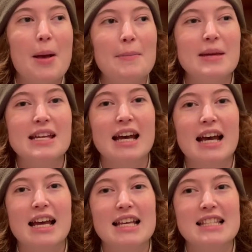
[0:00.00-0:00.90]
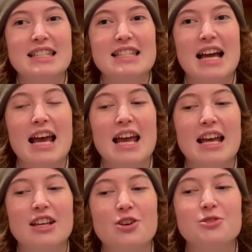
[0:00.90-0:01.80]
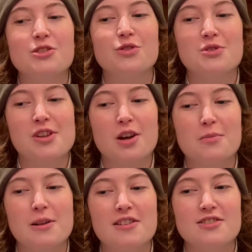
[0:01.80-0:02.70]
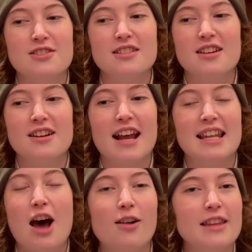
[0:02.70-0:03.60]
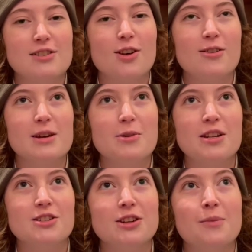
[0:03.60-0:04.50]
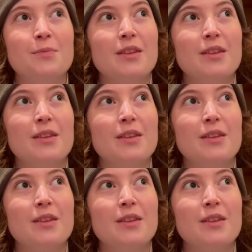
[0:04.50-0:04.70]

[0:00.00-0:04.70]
because I coached a few soccer players this year and that's all they wanted to do.